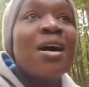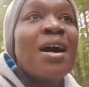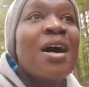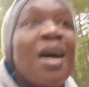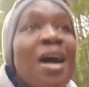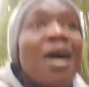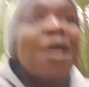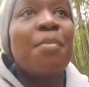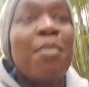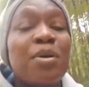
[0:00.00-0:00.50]

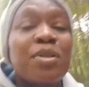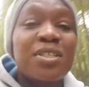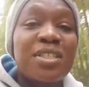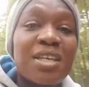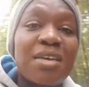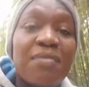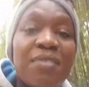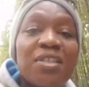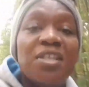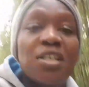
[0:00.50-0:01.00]
about 7
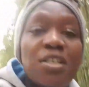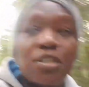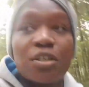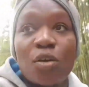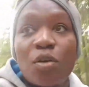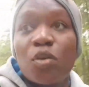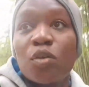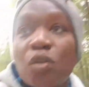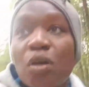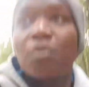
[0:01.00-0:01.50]
years ago,
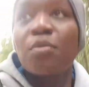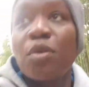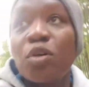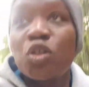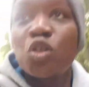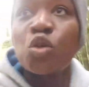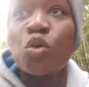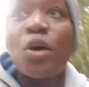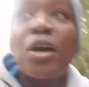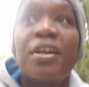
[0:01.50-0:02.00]
so I'm not
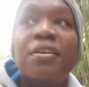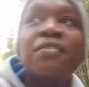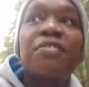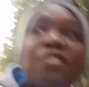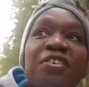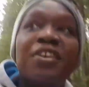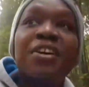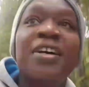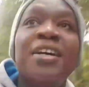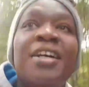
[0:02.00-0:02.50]
sure
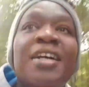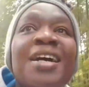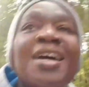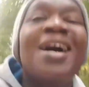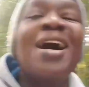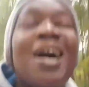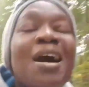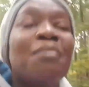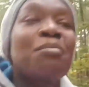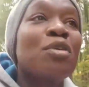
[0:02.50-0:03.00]

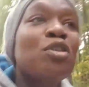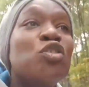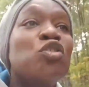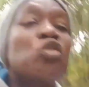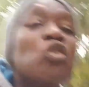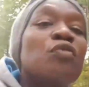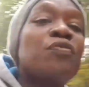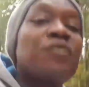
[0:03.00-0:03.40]
of the